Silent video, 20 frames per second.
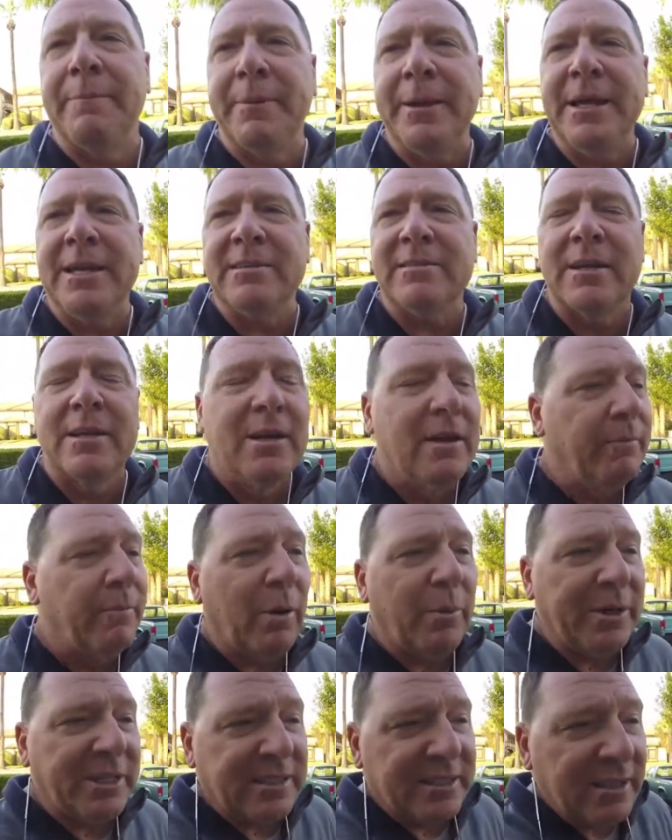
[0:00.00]
a piece,
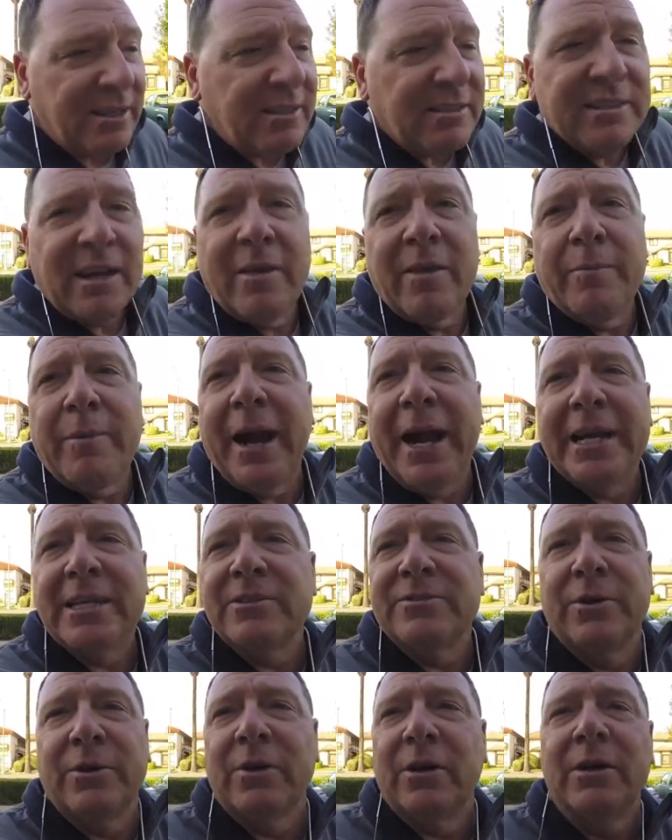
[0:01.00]
but we still sell the
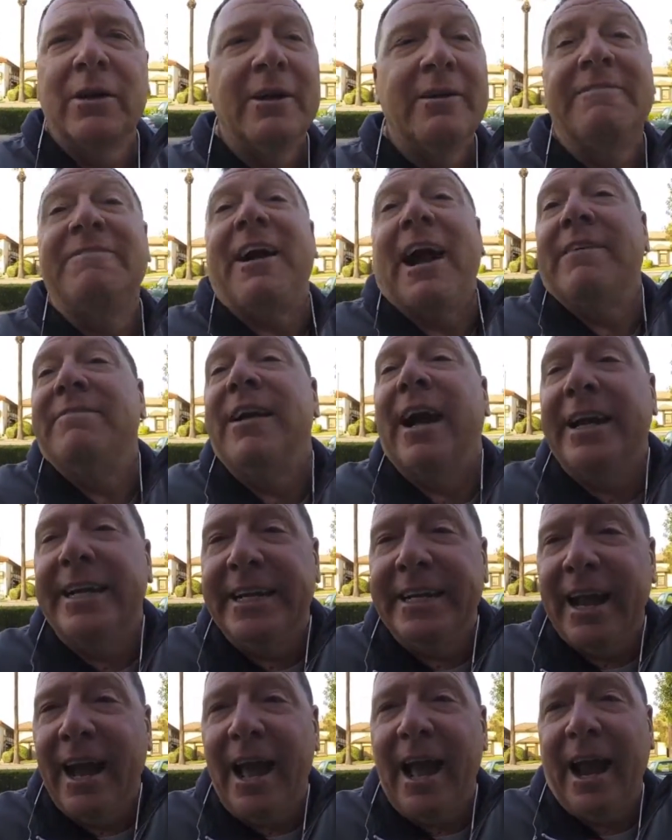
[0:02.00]
bikes for
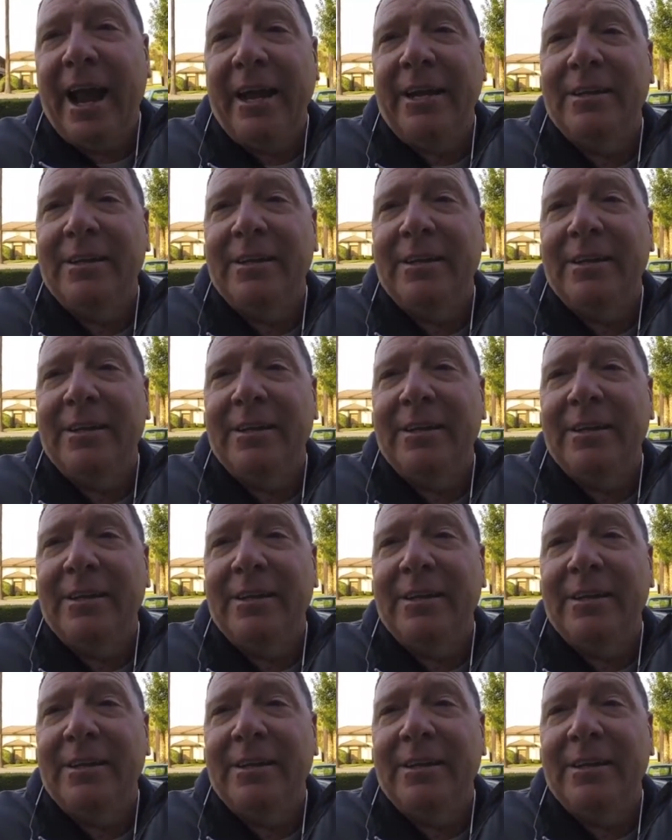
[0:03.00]
$599.